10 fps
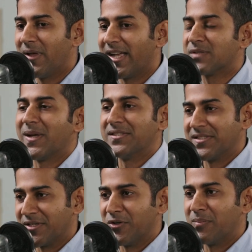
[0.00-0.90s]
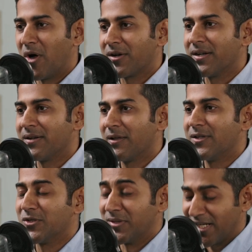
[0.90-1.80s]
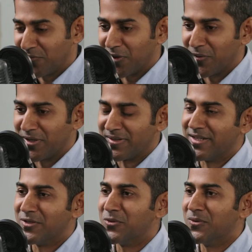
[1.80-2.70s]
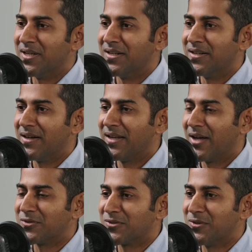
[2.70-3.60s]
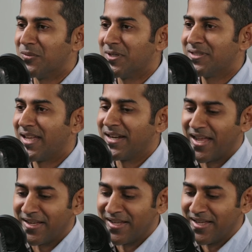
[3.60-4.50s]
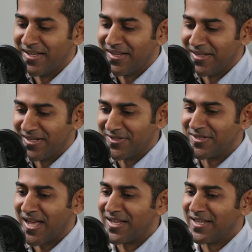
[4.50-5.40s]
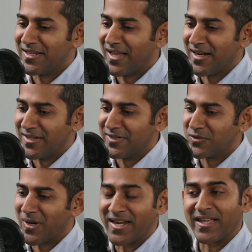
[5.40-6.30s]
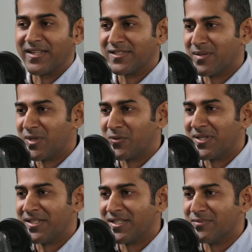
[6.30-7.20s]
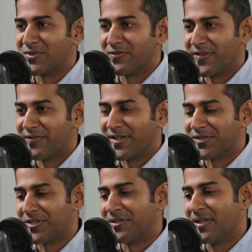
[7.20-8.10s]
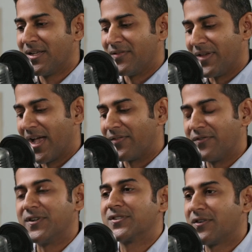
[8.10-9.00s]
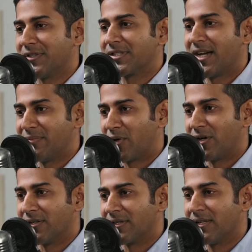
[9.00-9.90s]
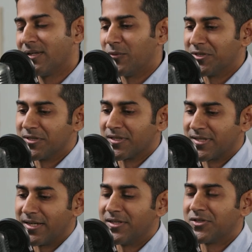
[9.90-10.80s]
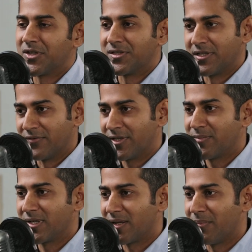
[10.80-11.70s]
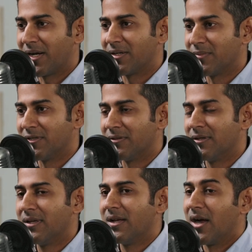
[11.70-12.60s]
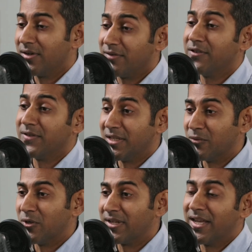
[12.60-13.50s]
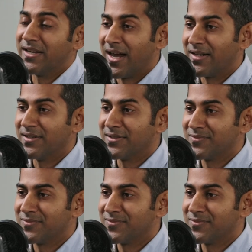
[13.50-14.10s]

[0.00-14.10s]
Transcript: expenses in your pocket. So that's what we are here to announce to the world, that, hey, here's Daikin, and here's why Daikin is number one in terms of innovation. We have the first of its kind product, which is a side discharge invertible compatible 115 volt air handler.